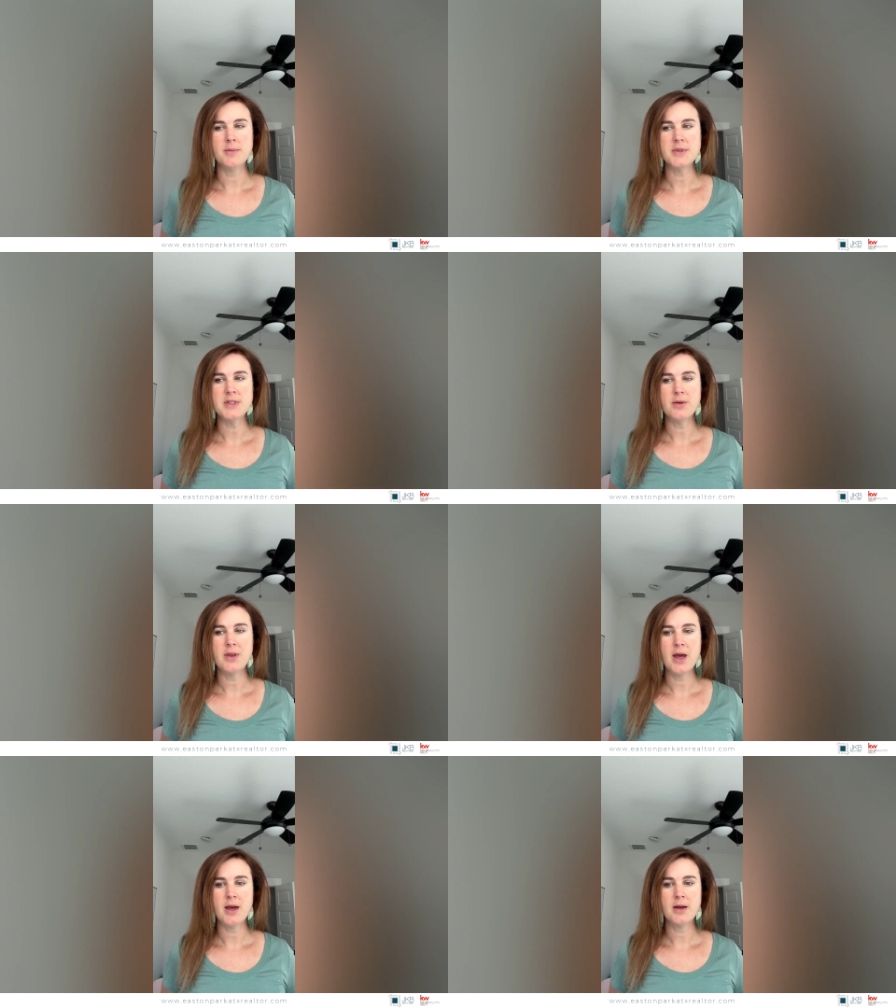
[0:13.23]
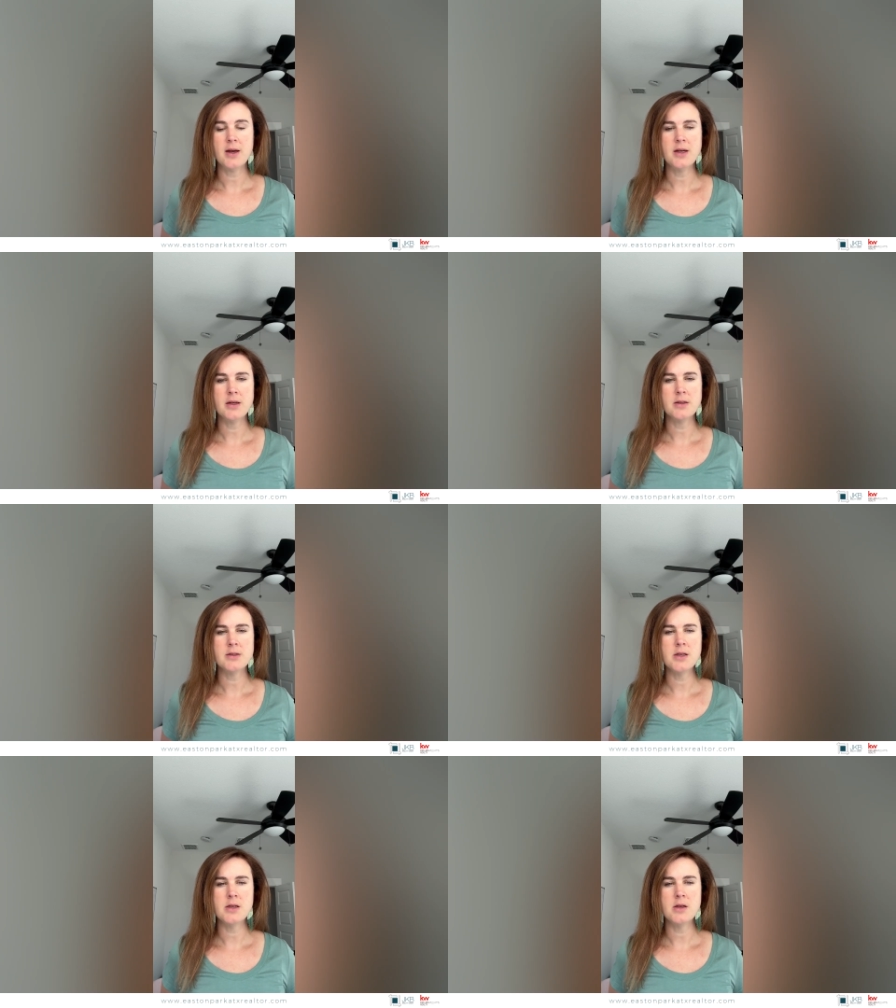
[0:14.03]
So that kind of
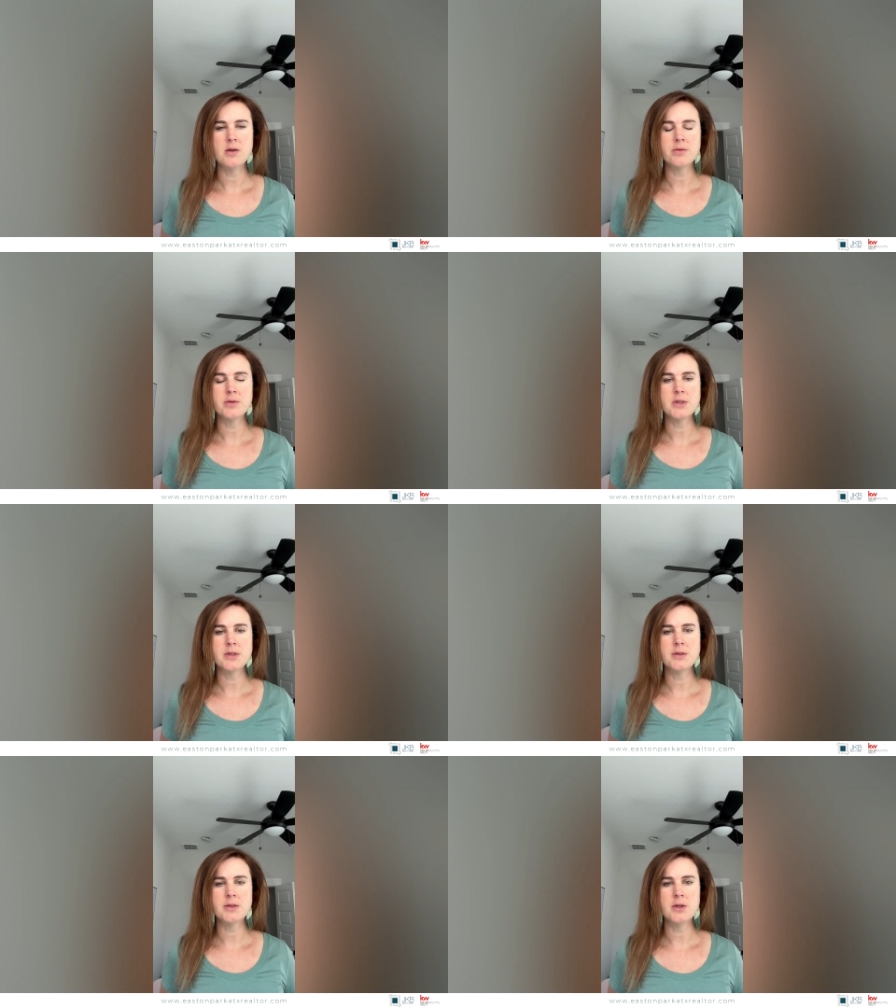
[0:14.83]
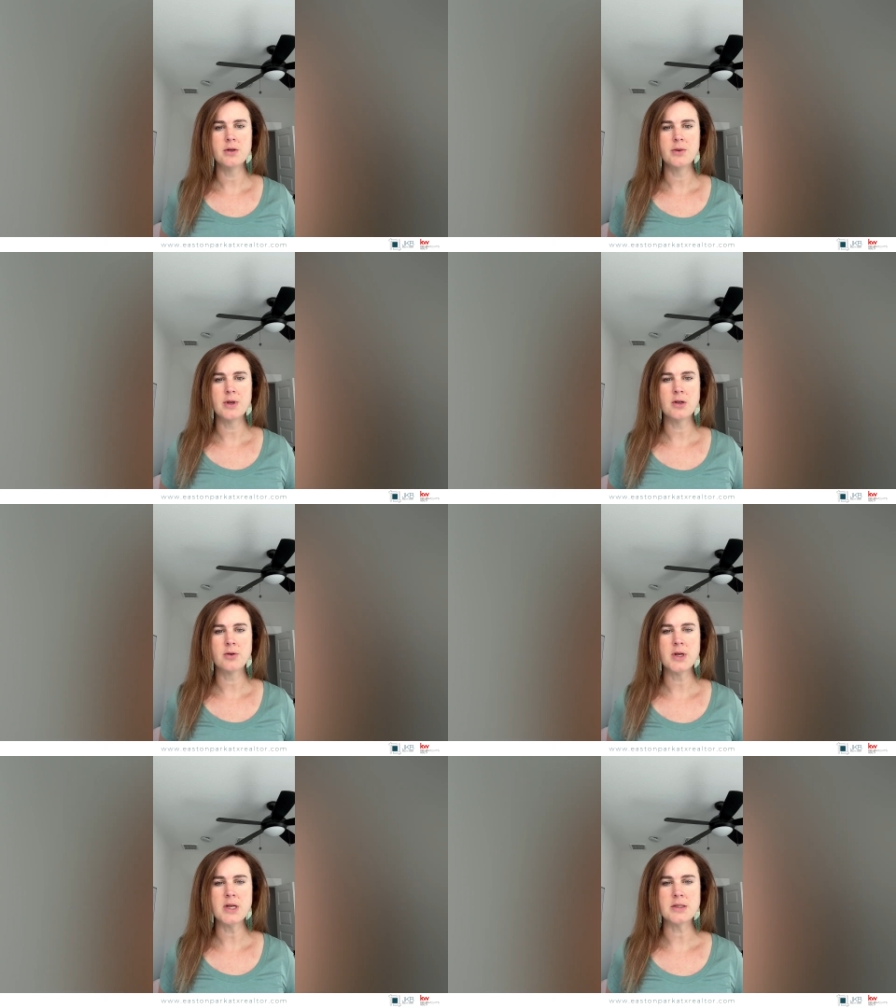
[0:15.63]
continues to
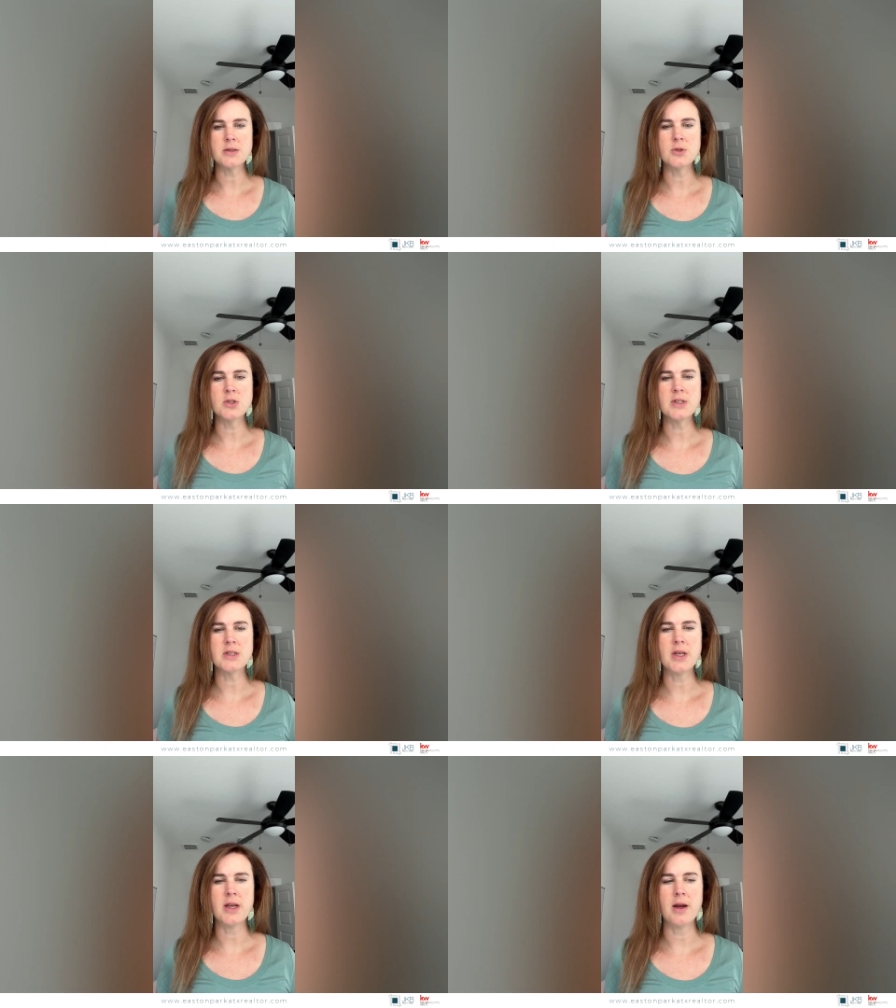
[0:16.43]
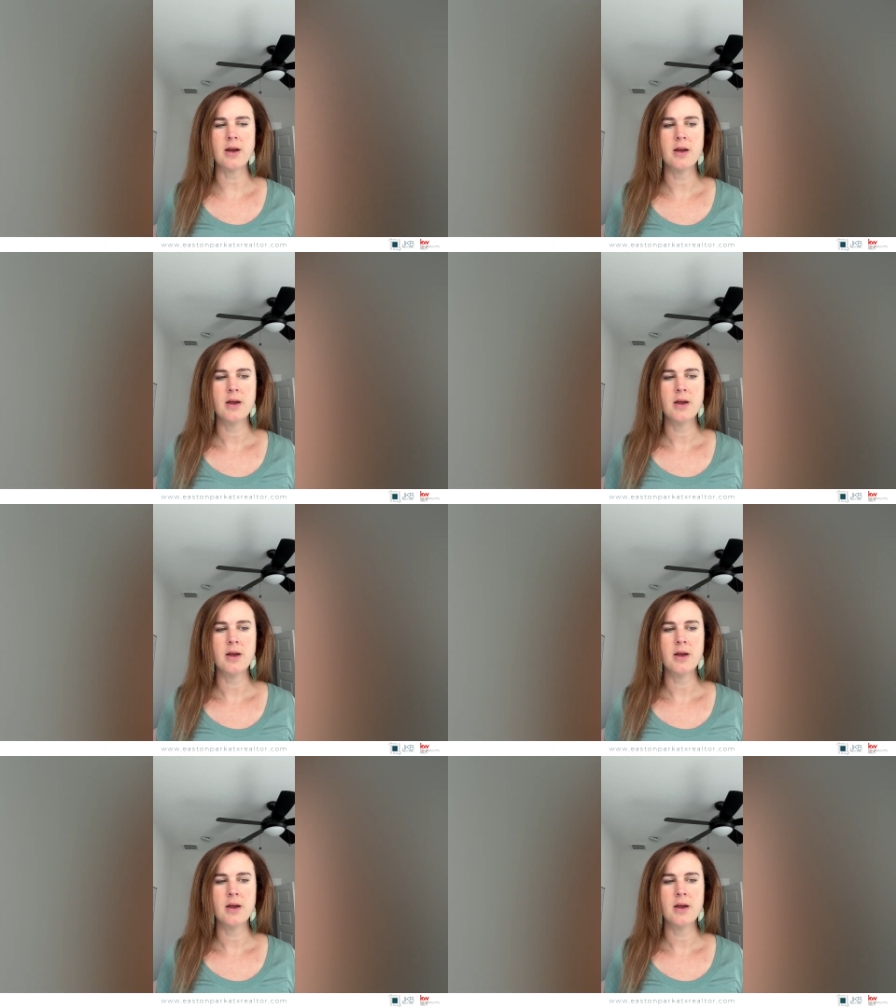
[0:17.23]
increase, which is exciting.